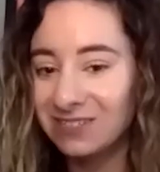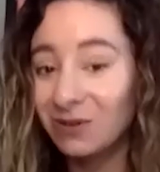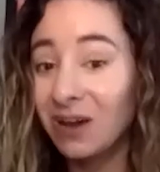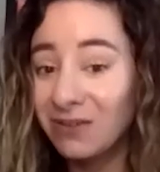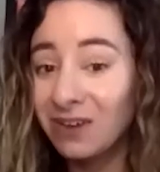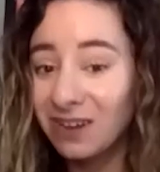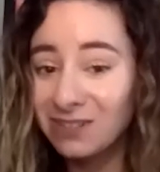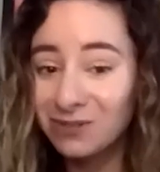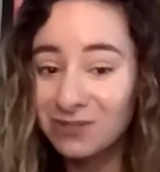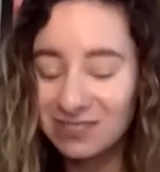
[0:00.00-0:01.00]
So I've gotten
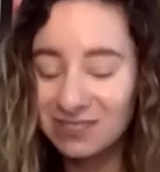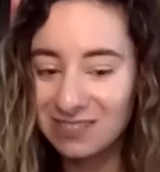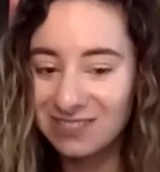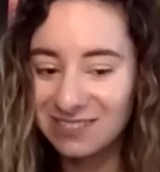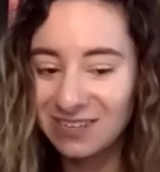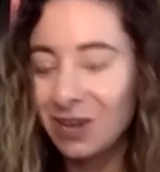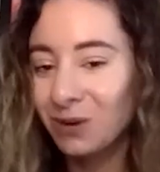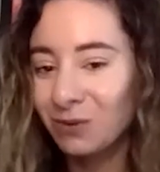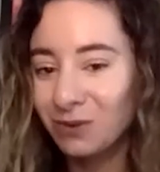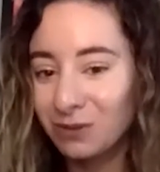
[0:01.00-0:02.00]
to assist
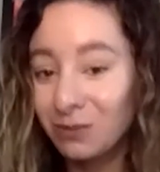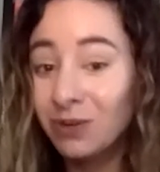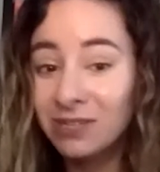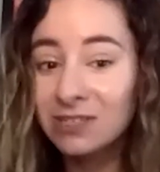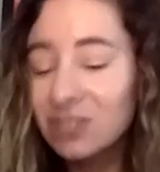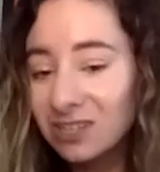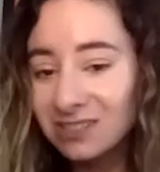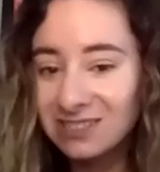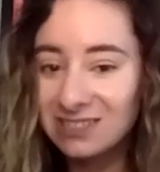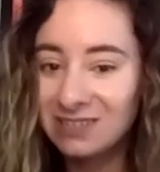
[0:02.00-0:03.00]
with Maureen
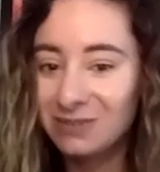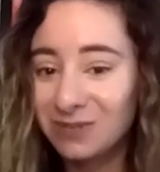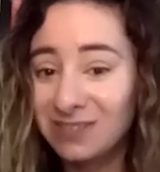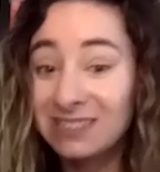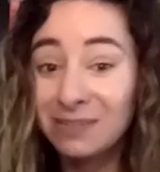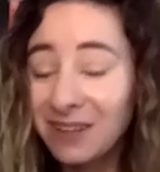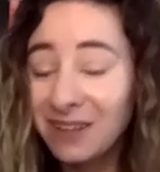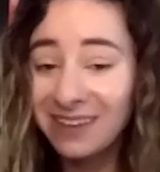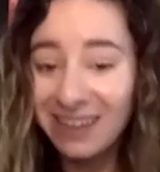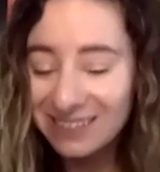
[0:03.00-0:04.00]
Johnson, with Isabel
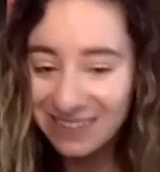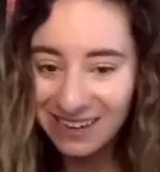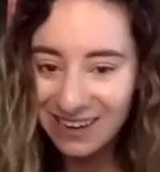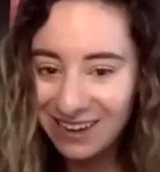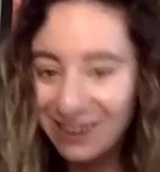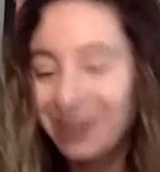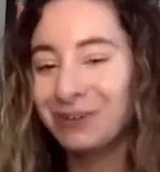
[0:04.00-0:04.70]
Allende,